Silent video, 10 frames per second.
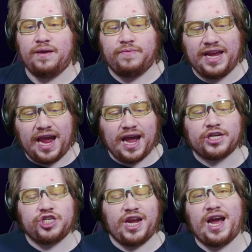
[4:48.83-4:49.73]
We
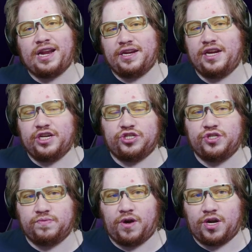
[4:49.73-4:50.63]
actually had an
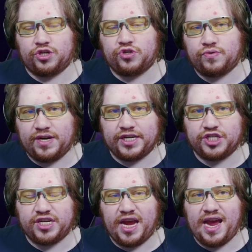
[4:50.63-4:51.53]
issue on
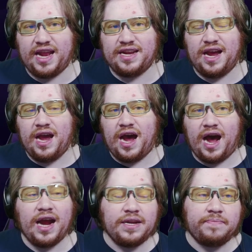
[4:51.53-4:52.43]
Twitch, and
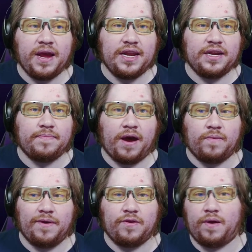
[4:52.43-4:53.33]
I debated about
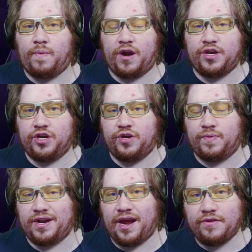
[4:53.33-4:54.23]
whether I wanted to do
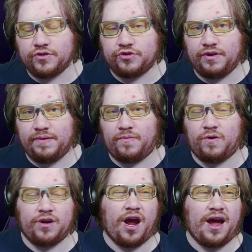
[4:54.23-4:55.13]
another stream or
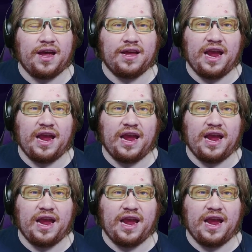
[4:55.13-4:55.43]
not,